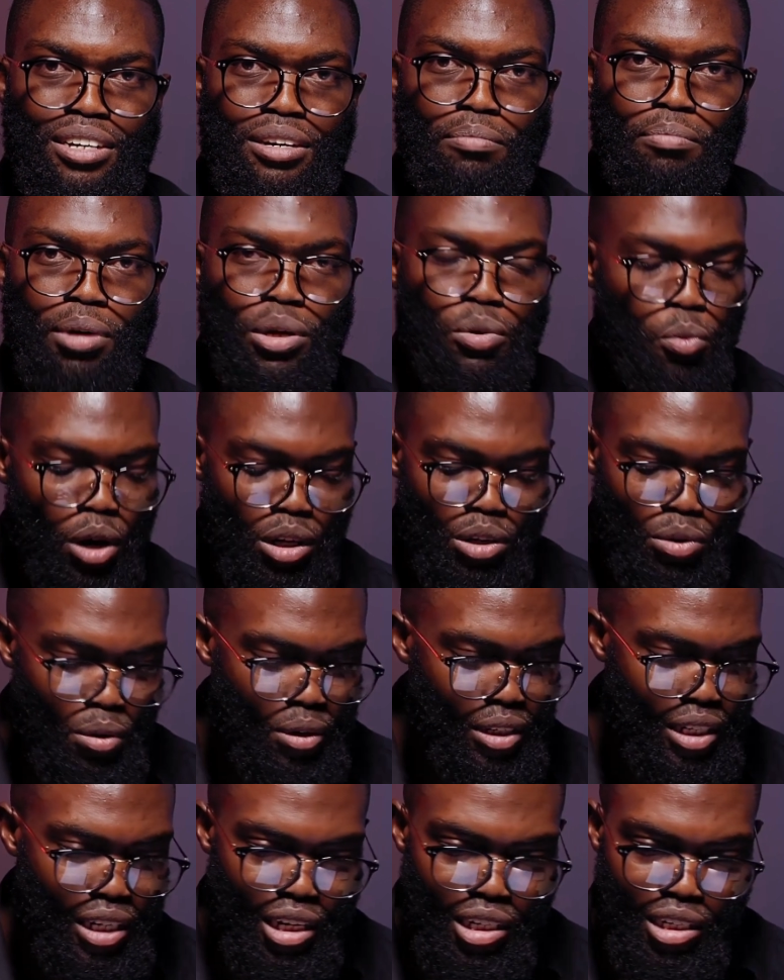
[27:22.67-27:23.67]
But what
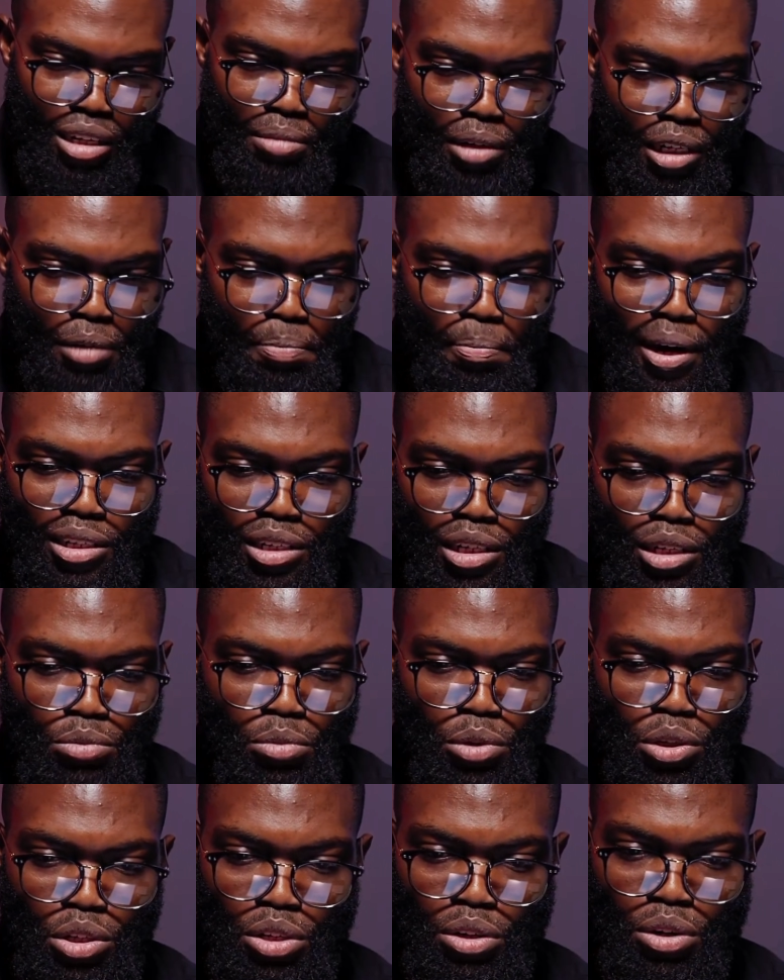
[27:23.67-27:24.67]
Old Testament passage
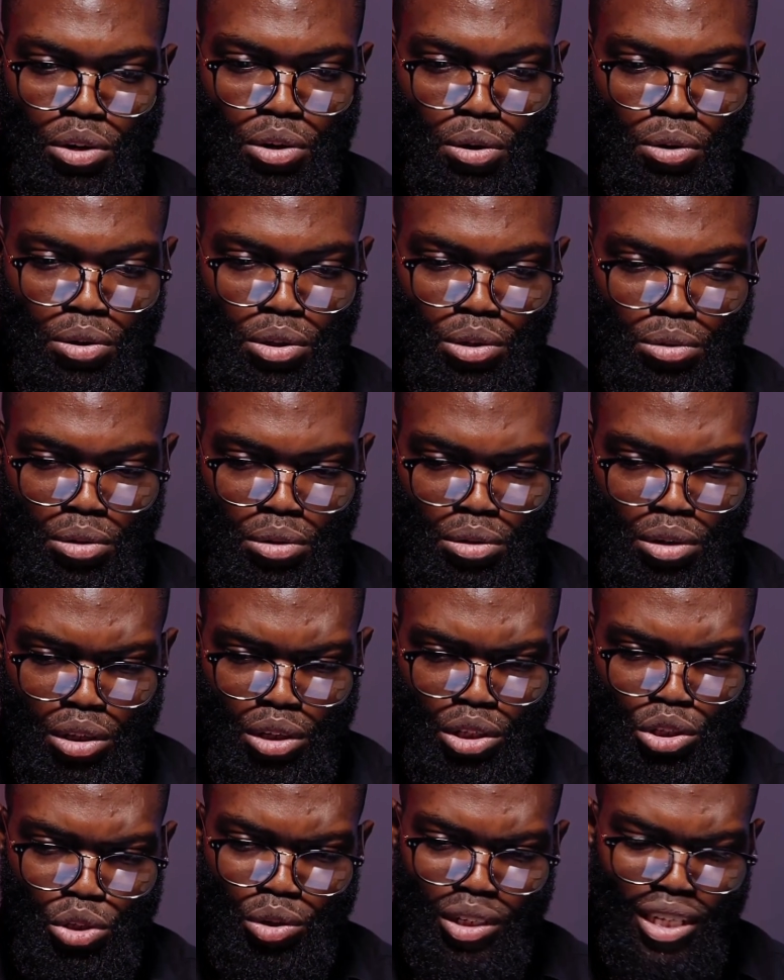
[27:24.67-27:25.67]
would you go to
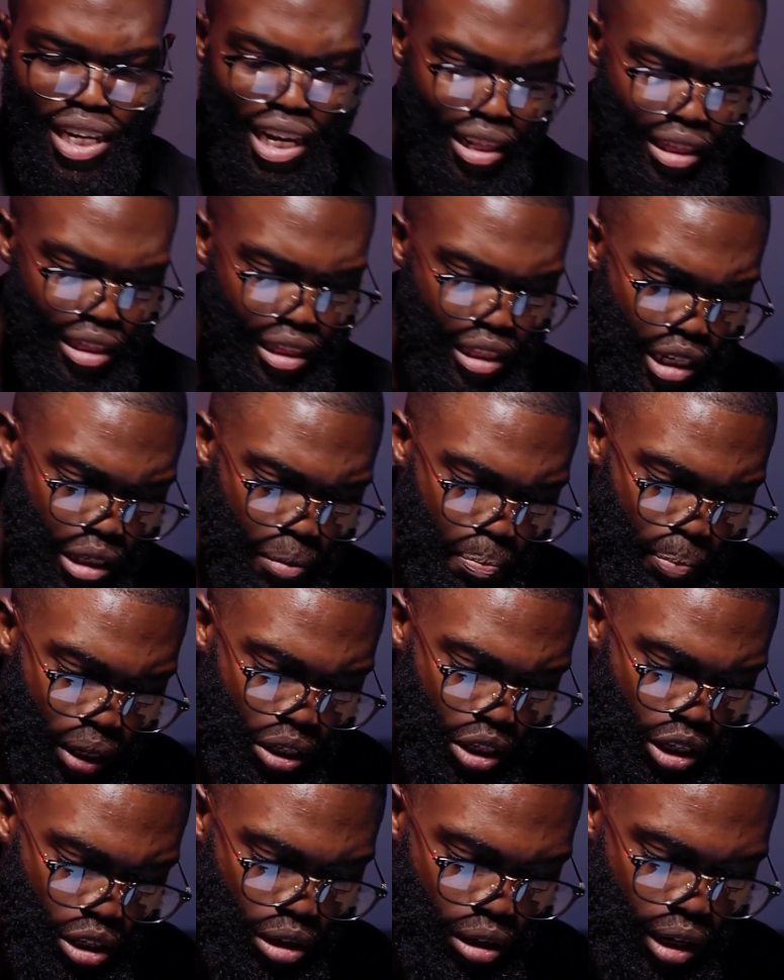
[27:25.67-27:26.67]
to tell this
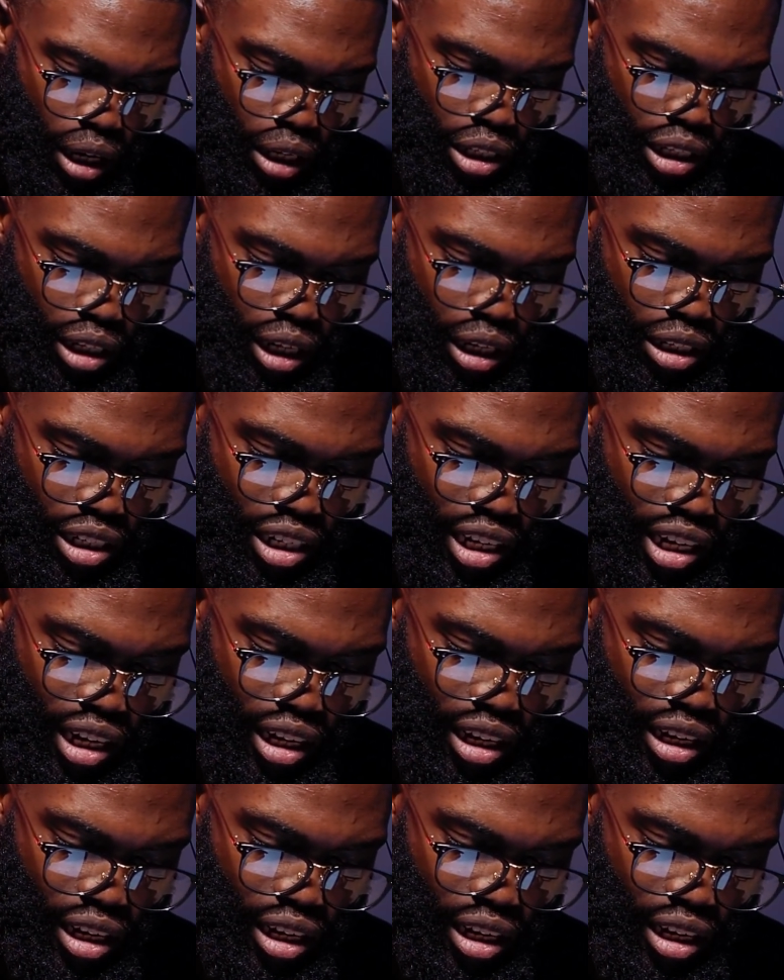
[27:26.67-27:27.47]
particular church